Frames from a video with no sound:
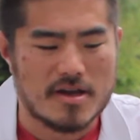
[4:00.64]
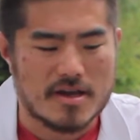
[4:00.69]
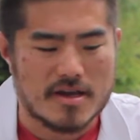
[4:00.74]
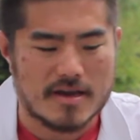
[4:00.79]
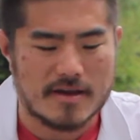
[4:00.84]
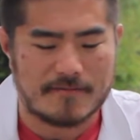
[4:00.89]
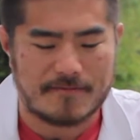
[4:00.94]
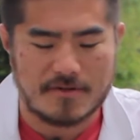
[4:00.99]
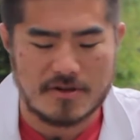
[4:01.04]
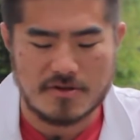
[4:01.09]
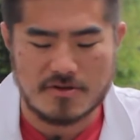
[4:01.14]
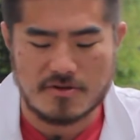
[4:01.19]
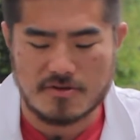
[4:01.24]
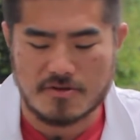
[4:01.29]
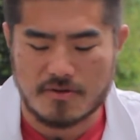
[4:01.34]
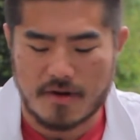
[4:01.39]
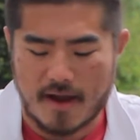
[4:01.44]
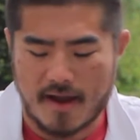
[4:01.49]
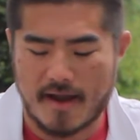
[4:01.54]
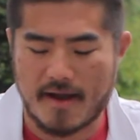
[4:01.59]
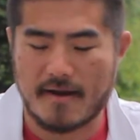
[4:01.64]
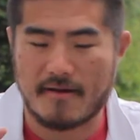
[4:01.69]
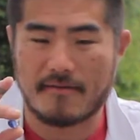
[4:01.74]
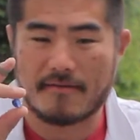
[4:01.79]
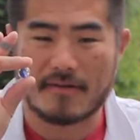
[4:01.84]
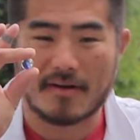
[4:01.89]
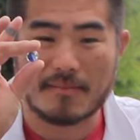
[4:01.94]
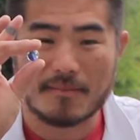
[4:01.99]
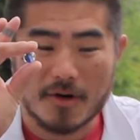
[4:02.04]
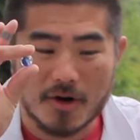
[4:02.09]
if you have
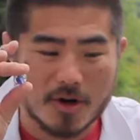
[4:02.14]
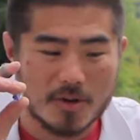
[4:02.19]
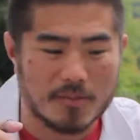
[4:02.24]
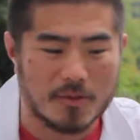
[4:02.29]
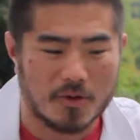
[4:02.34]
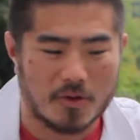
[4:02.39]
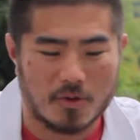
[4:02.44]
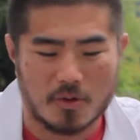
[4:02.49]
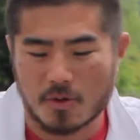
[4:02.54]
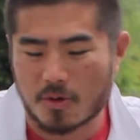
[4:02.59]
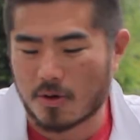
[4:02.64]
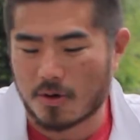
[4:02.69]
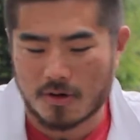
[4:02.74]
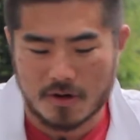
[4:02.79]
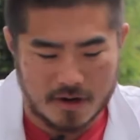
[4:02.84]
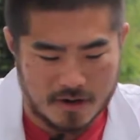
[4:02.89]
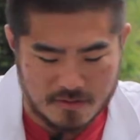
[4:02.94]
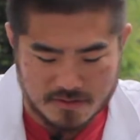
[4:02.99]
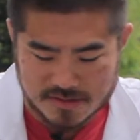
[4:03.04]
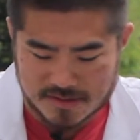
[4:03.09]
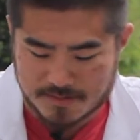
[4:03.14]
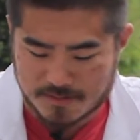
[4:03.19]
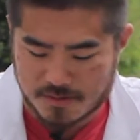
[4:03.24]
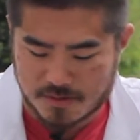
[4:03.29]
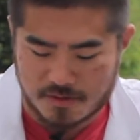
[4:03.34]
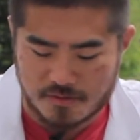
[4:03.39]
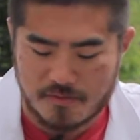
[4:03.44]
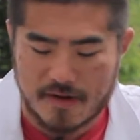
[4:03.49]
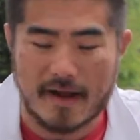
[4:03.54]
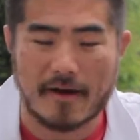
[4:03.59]
a marble or some
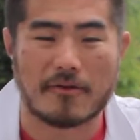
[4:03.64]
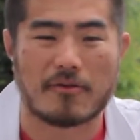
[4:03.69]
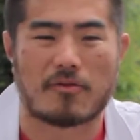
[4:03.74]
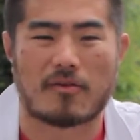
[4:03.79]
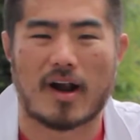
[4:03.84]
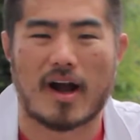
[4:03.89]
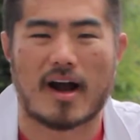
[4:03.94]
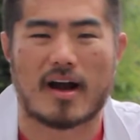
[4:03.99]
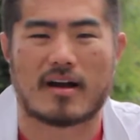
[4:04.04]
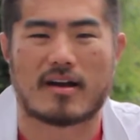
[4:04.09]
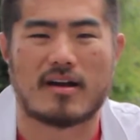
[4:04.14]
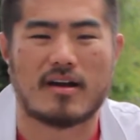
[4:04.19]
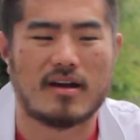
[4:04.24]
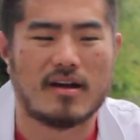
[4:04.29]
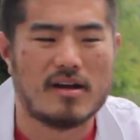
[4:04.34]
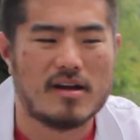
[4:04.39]
sort of round rock,